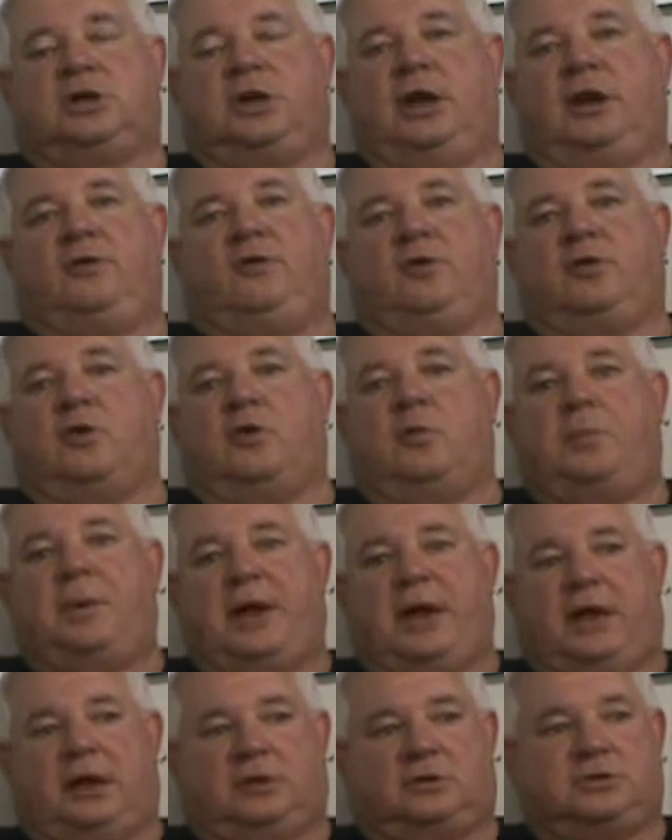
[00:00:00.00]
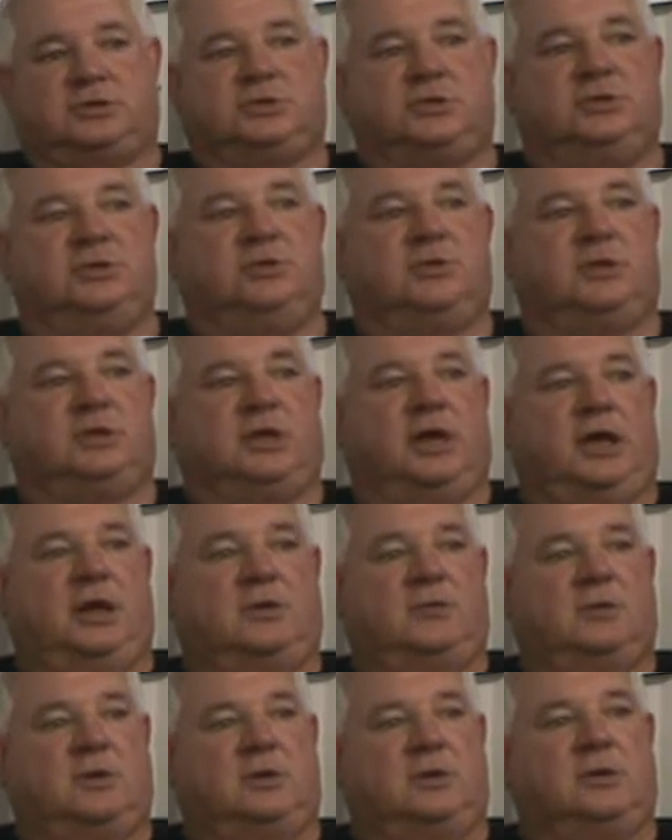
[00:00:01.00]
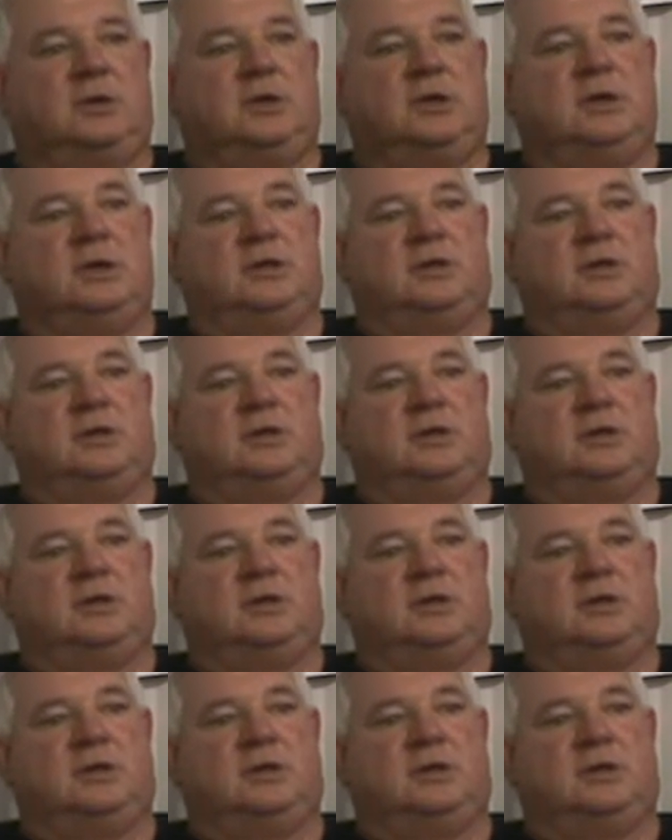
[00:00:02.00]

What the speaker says: electrical panels, you'd think, well,